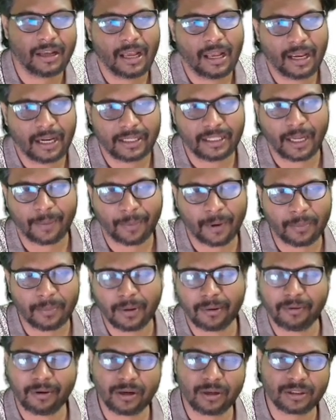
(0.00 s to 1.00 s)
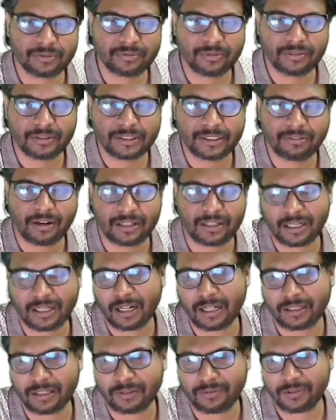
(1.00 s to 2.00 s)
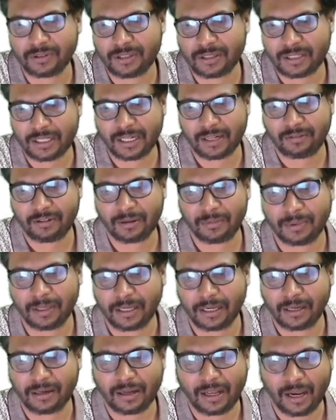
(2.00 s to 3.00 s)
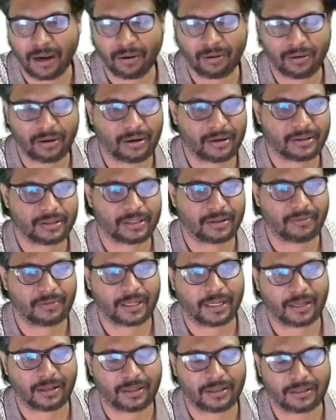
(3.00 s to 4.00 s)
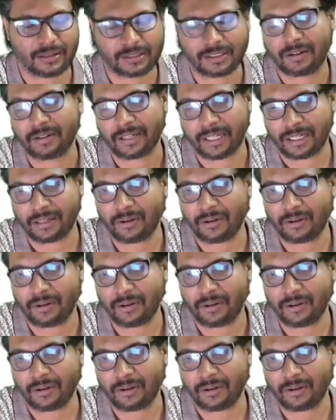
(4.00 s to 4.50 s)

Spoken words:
In the upcoming videos, we will see what are other features are available in Angular 17.